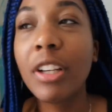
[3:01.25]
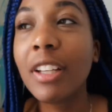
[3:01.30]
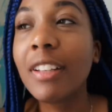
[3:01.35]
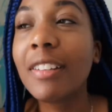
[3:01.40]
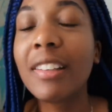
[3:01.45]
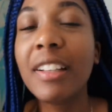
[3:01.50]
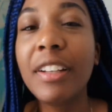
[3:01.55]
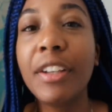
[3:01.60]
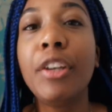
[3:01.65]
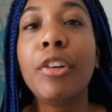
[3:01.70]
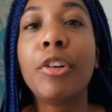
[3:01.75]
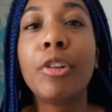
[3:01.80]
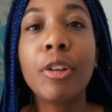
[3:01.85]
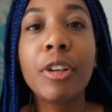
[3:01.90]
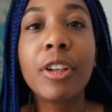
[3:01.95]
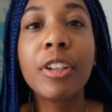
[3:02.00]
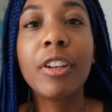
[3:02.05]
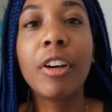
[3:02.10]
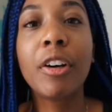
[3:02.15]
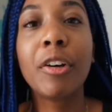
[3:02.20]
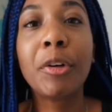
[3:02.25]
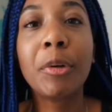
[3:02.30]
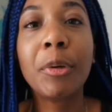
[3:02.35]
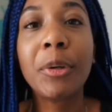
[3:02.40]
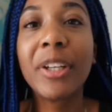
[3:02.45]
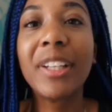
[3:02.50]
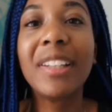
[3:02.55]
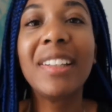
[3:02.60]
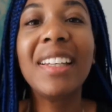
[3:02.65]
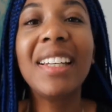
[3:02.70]
Honestly, crocodile
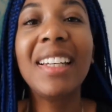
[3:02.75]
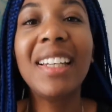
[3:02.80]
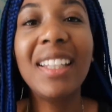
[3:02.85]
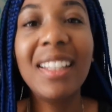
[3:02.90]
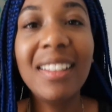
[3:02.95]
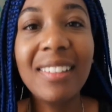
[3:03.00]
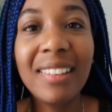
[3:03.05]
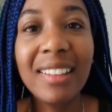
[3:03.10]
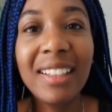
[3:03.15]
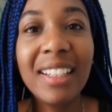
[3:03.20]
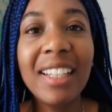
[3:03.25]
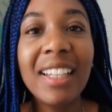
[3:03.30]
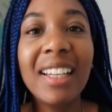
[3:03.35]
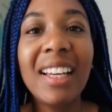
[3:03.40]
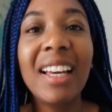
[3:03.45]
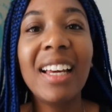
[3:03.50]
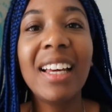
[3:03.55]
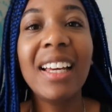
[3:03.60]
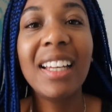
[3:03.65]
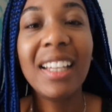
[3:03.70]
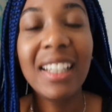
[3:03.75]
oil could easily